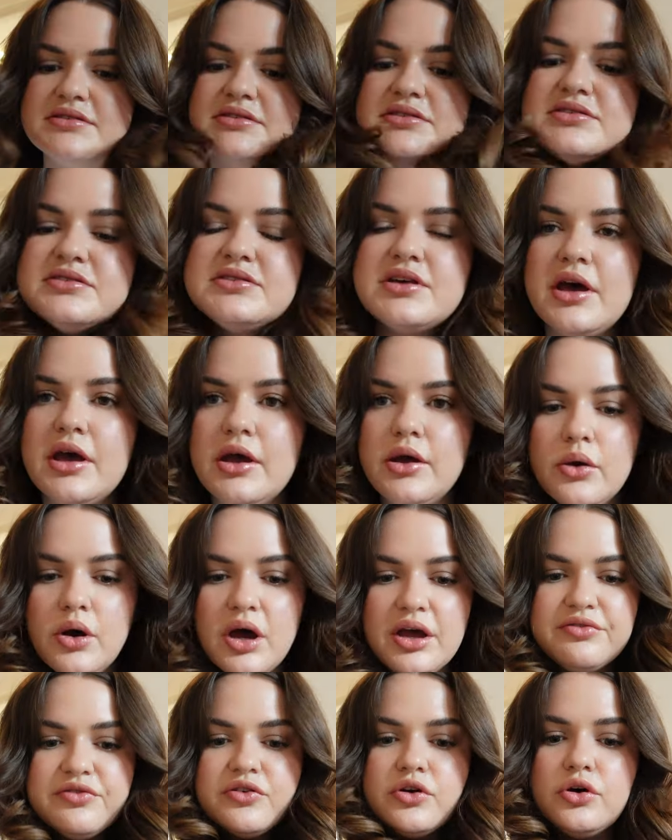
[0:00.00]
So
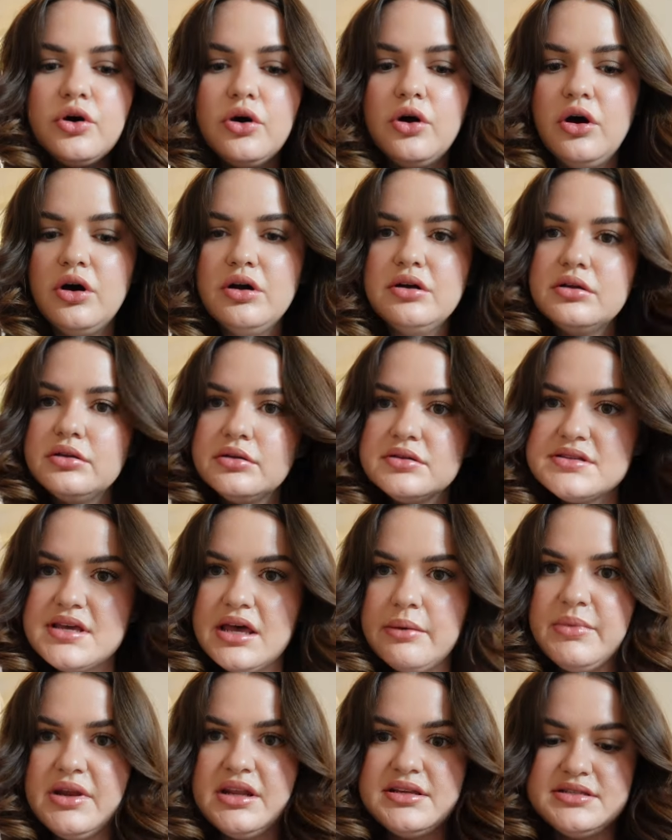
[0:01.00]
I've got
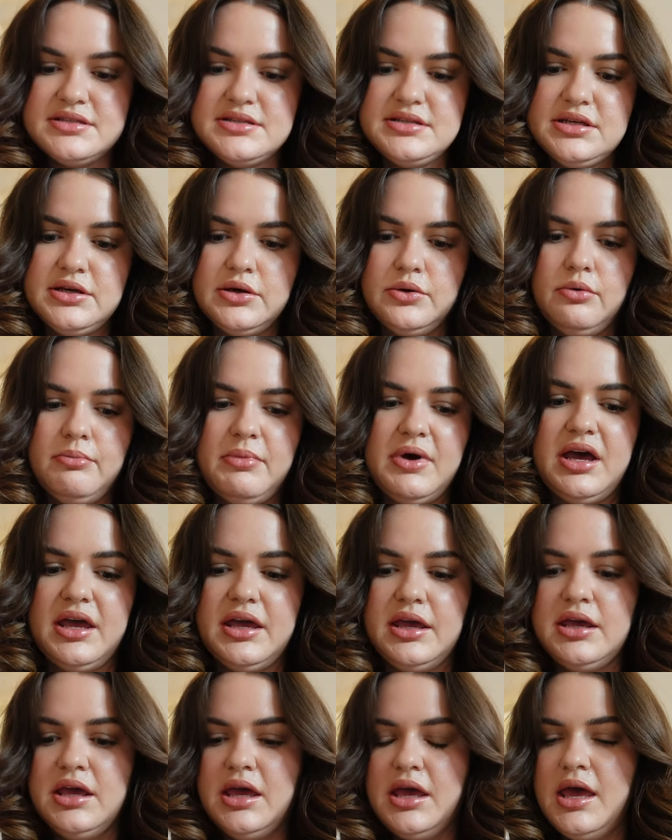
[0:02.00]
10 minutes until my